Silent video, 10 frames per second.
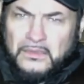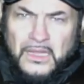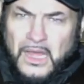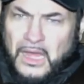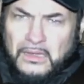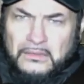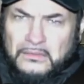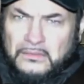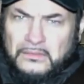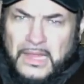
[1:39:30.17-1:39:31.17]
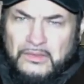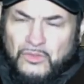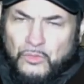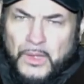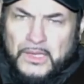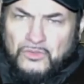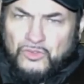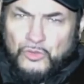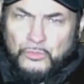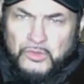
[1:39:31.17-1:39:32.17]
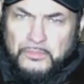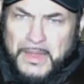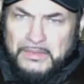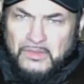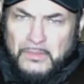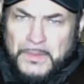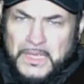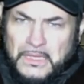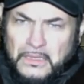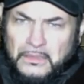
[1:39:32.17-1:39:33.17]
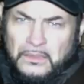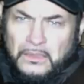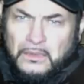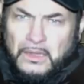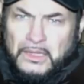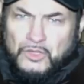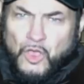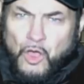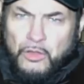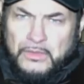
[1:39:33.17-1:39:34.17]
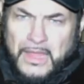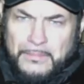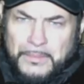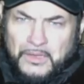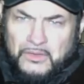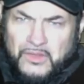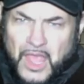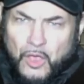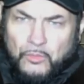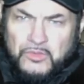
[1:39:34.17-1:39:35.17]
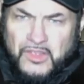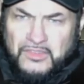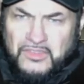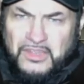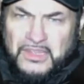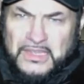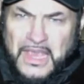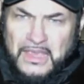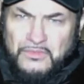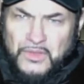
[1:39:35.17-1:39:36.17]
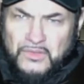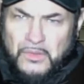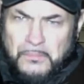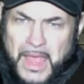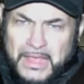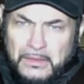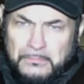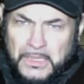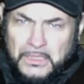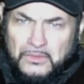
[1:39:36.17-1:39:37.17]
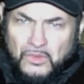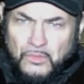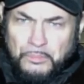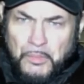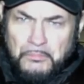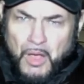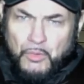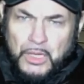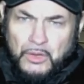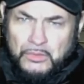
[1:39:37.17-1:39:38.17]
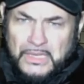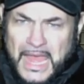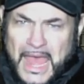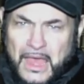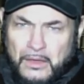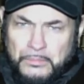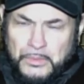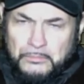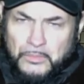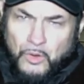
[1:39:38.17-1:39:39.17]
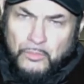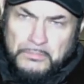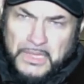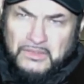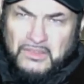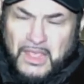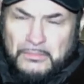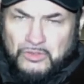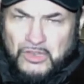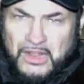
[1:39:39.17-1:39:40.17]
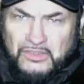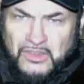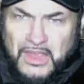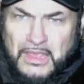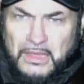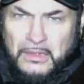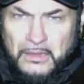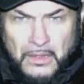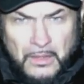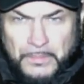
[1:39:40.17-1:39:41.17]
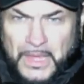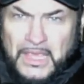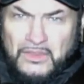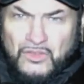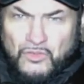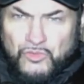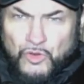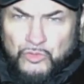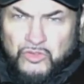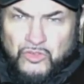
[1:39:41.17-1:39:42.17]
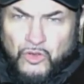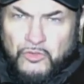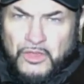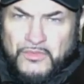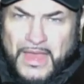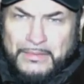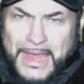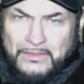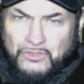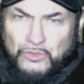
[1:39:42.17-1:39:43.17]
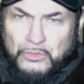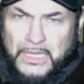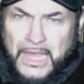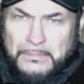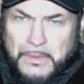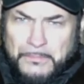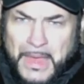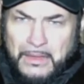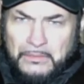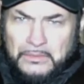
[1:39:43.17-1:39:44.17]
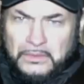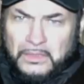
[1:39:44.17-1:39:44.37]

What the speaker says: Nah, that's not where the tune was meant to be. It got on there because Elms ST gave it to Mike Million to promote it on that album, or mixtape, should I say. But here's the real story of how that tune came about.